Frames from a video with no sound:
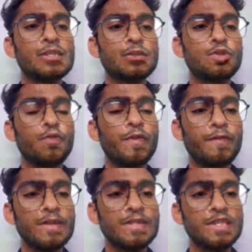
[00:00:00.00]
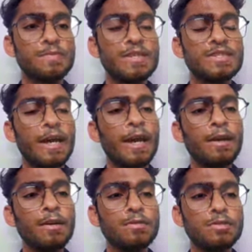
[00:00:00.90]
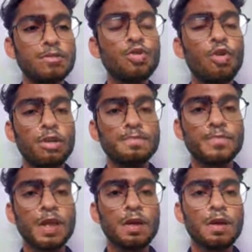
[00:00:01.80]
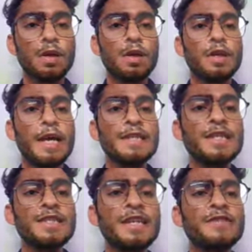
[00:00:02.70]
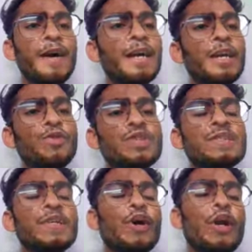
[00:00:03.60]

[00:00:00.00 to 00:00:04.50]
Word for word: 256 bits, and so on. SHA is widely used in security